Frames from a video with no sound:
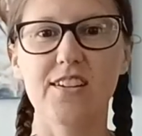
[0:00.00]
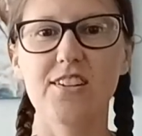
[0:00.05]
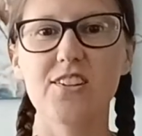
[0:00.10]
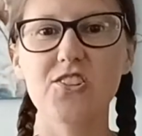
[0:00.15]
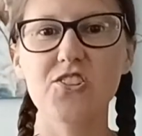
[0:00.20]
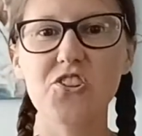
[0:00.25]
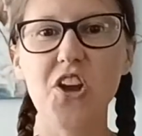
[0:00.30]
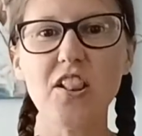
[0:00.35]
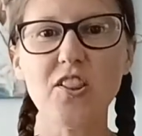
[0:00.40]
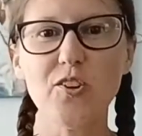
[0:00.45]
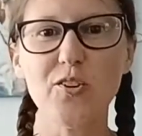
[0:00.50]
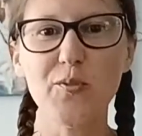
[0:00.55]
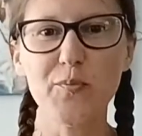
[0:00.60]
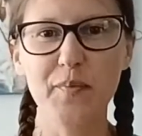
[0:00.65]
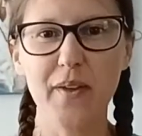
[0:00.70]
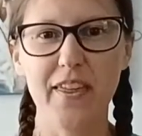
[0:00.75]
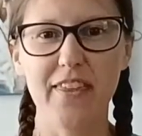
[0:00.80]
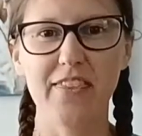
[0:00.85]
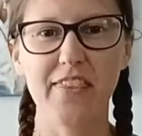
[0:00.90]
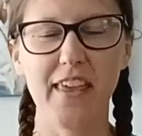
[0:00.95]
Shalom!
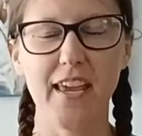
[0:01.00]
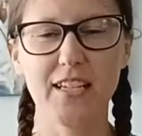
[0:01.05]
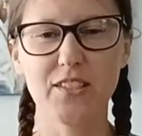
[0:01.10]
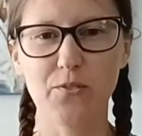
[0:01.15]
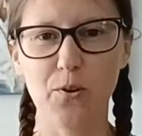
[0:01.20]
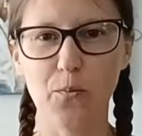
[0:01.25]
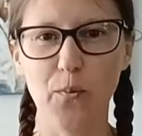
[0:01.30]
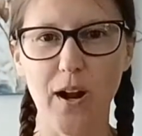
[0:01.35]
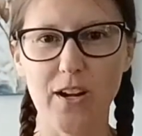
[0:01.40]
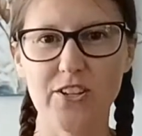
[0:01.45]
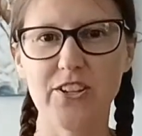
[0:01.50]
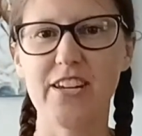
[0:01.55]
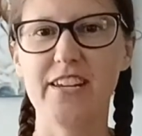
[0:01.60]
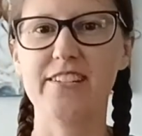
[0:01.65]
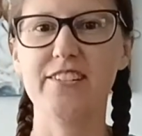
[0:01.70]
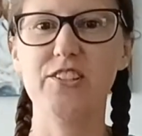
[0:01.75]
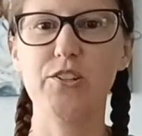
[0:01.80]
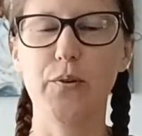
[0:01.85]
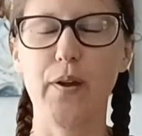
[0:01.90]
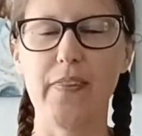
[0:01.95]
Thanks for
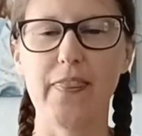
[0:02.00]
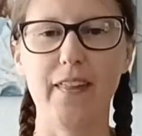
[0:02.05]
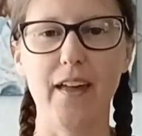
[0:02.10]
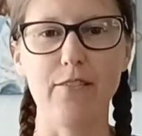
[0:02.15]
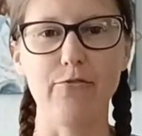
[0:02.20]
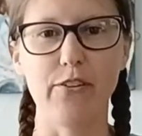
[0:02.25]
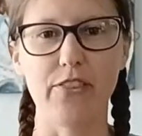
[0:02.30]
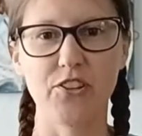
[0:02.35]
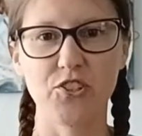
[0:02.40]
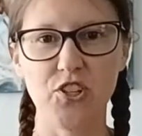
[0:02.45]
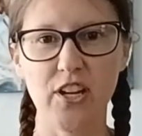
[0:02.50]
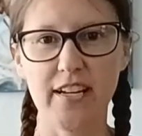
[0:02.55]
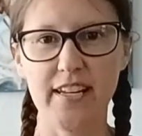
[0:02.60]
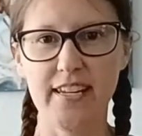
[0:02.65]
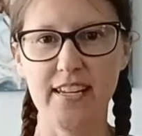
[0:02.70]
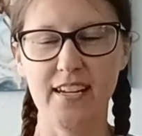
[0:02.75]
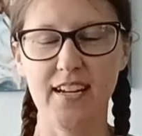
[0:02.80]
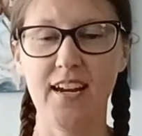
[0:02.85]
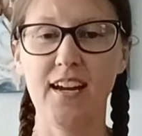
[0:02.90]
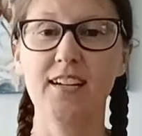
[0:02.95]
watching Doing Life with Jenny.